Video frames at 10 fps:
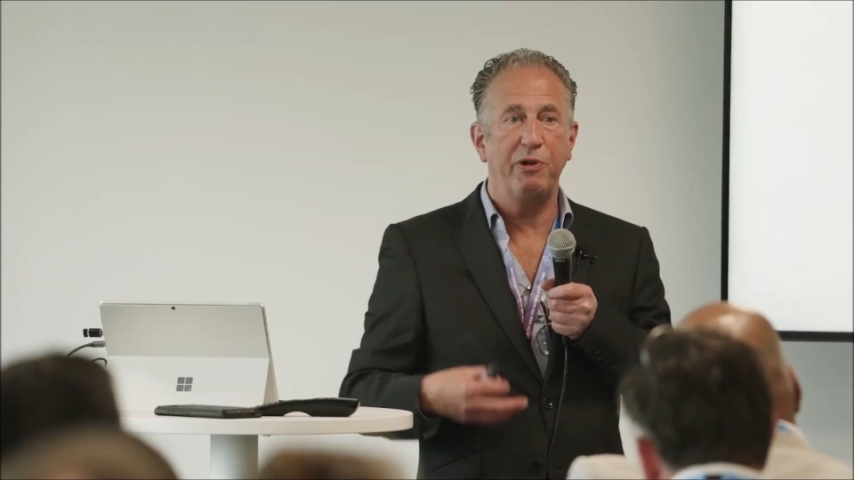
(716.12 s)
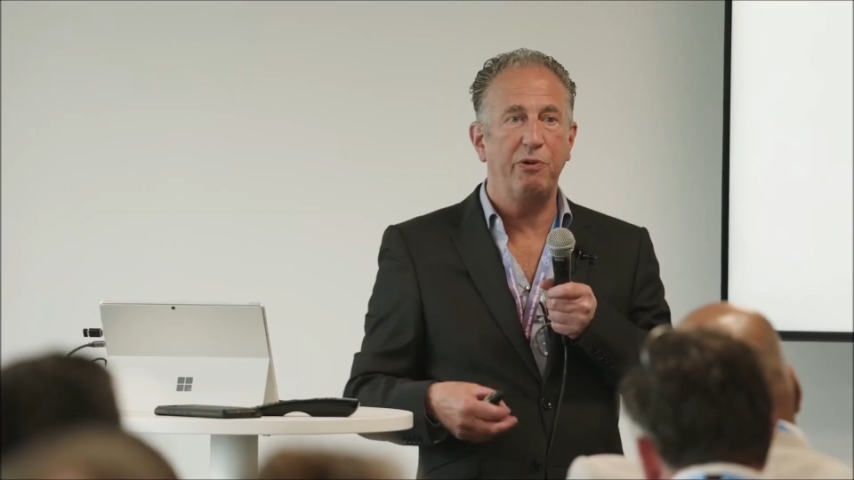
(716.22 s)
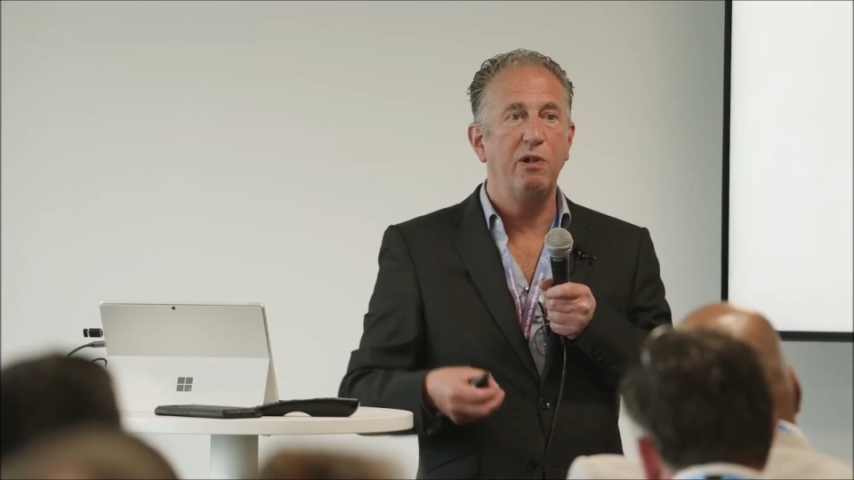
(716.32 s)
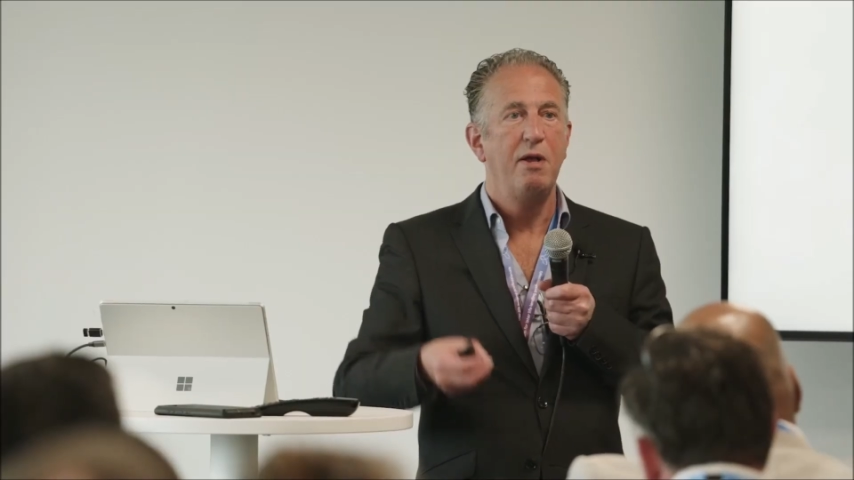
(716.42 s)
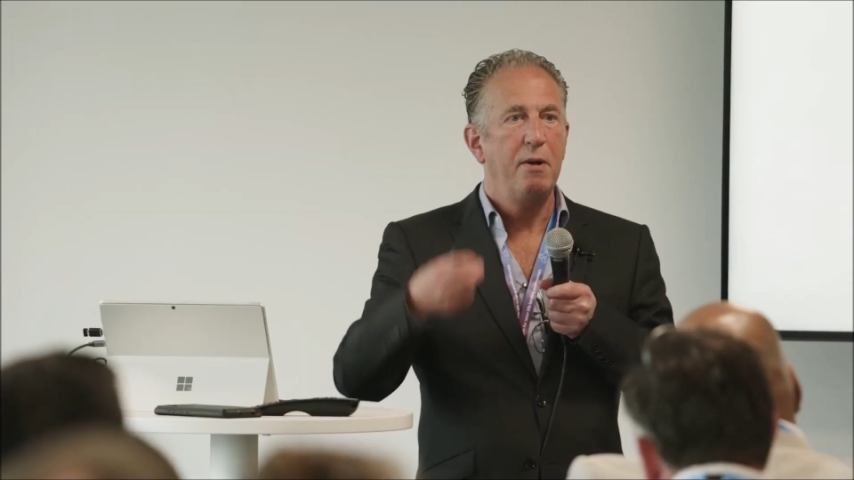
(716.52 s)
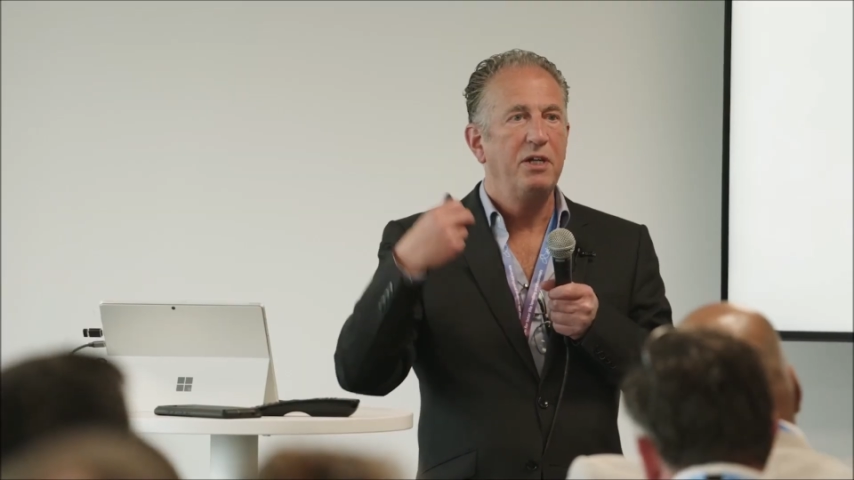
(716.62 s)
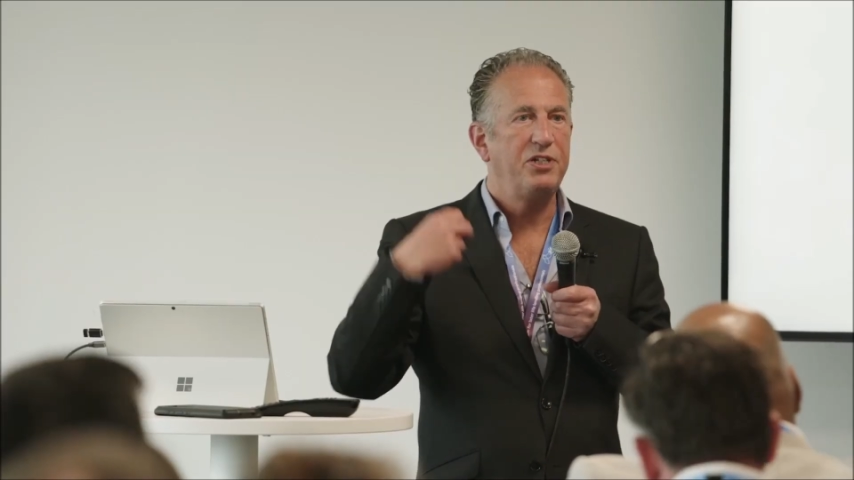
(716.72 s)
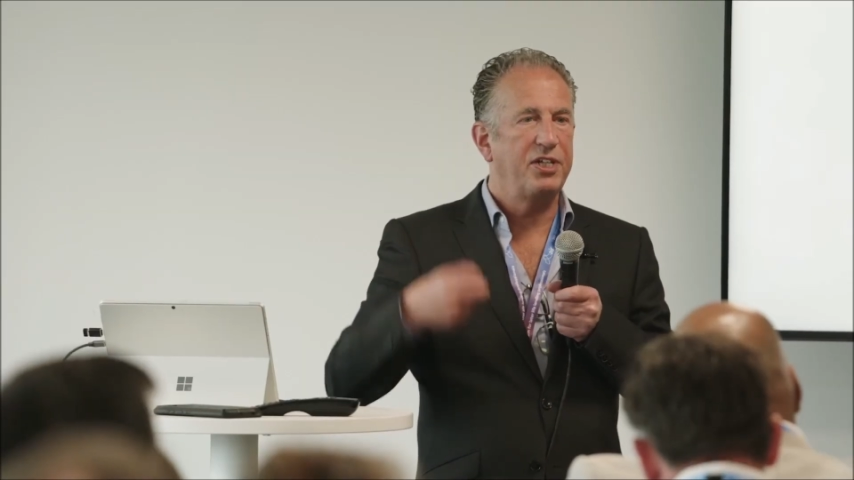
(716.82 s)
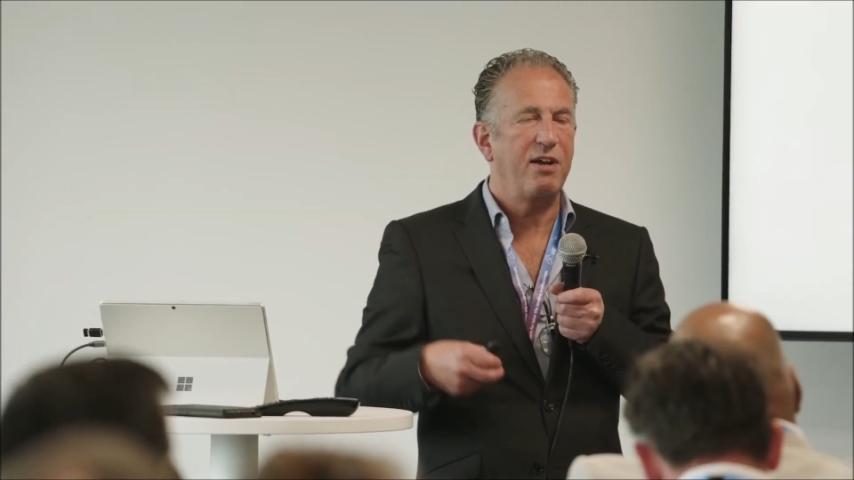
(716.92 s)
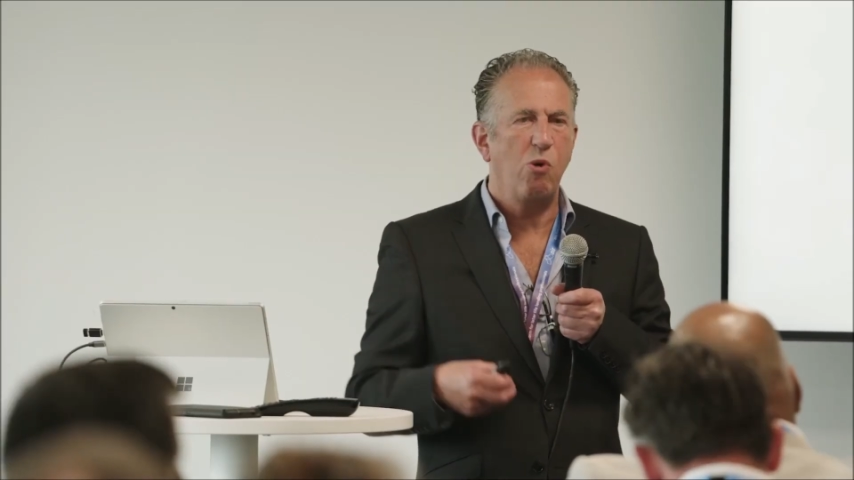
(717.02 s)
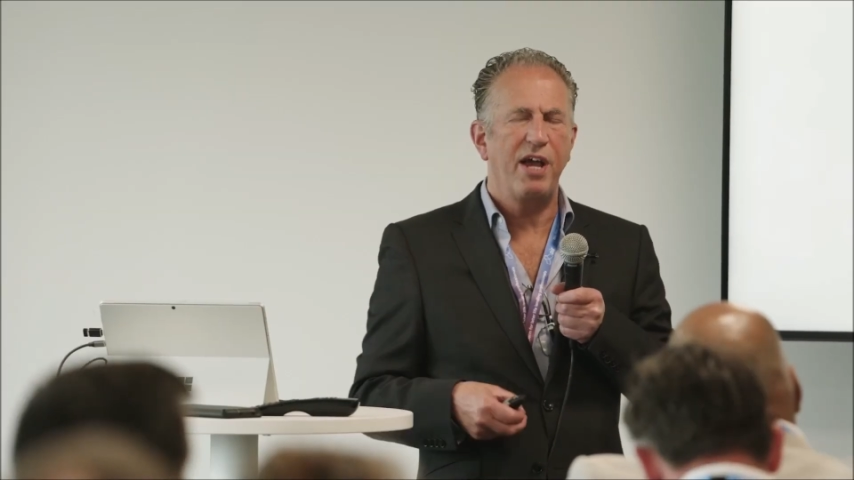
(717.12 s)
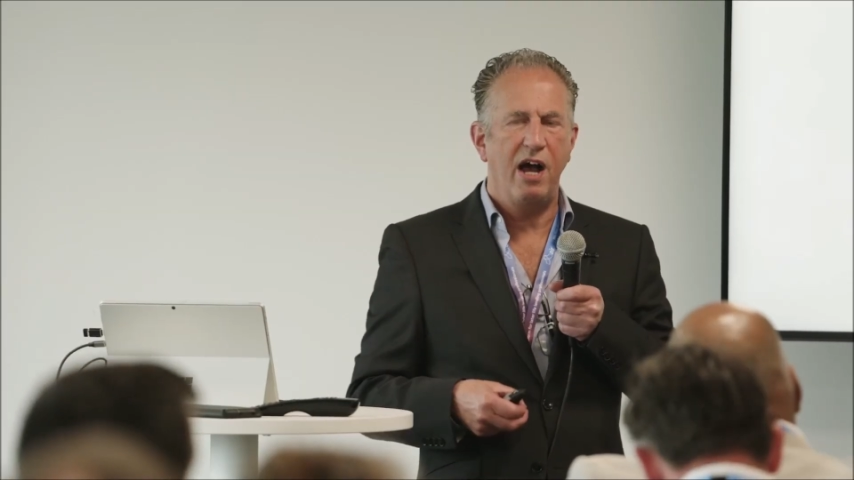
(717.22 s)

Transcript: will say, "Oh yeah,